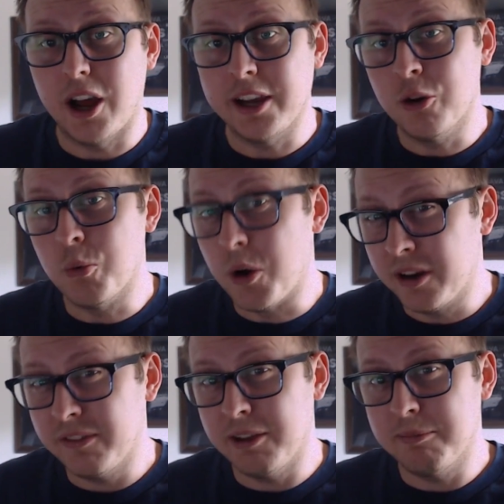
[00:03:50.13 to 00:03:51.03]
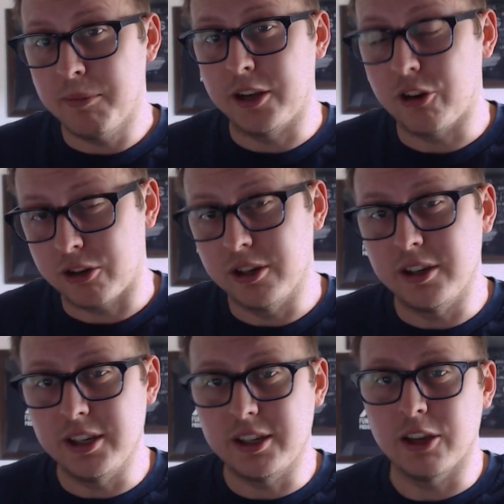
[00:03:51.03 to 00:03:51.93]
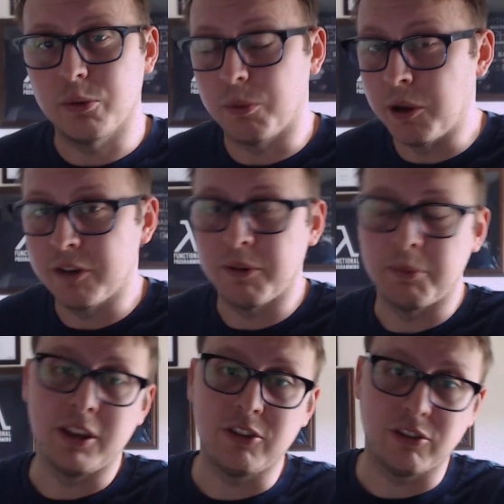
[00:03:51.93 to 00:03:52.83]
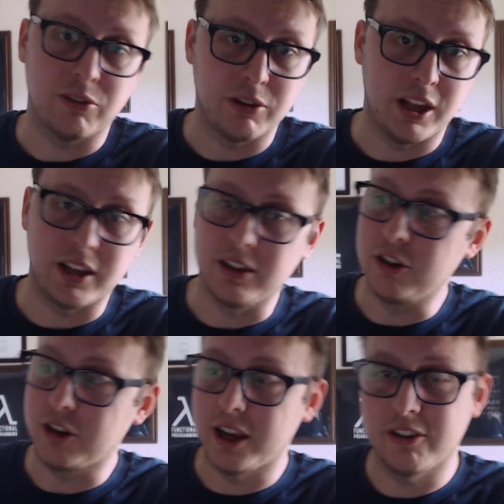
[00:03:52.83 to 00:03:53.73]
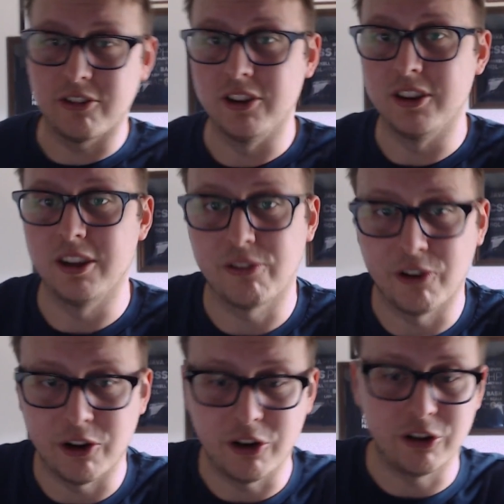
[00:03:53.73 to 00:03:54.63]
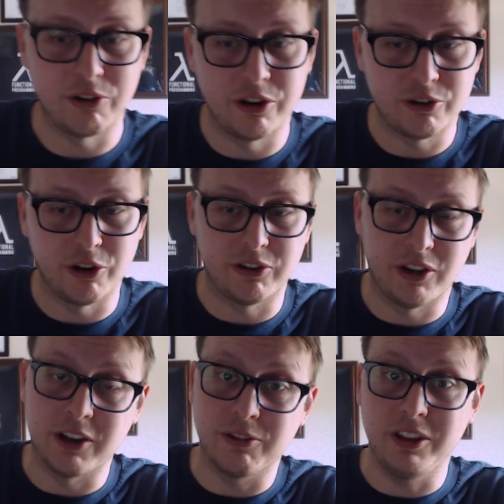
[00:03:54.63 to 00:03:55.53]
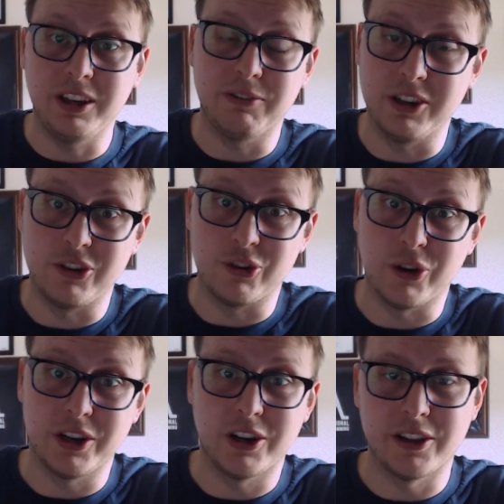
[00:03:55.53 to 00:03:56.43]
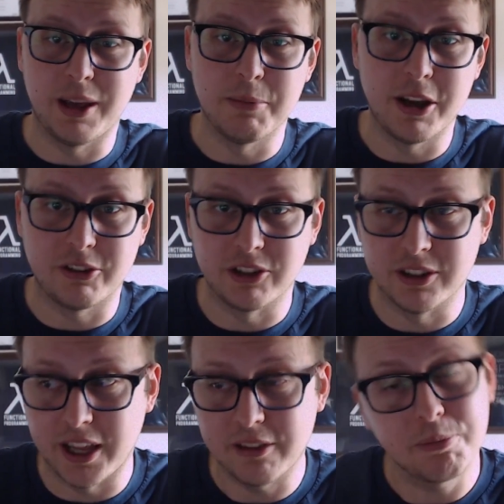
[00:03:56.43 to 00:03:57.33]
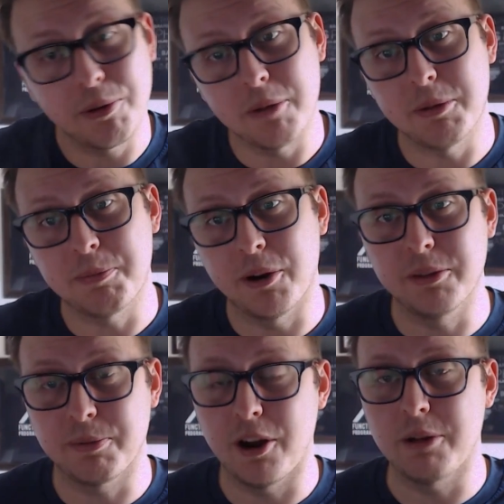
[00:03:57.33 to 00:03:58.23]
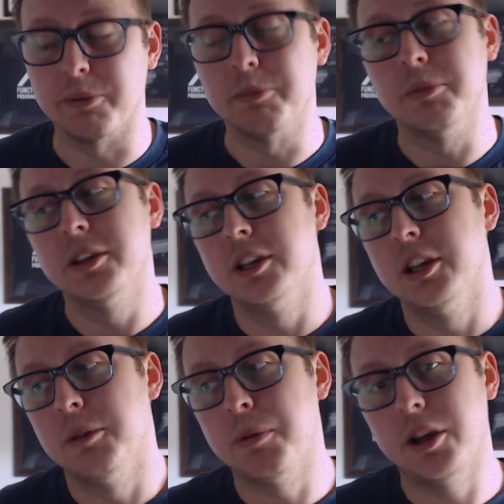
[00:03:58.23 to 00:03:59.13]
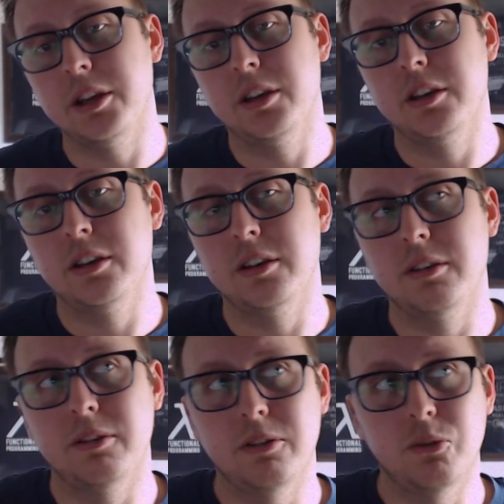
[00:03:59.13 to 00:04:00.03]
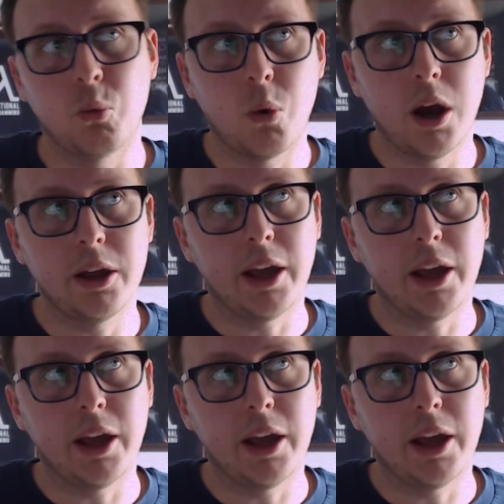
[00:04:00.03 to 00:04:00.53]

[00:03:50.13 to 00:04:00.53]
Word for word: I know one of them. I talked in detail with one of them, and they just sort of like, look, I just did this for a good career choice. I don't really even enjoy it all that much, and that's probably part of the problem. But what?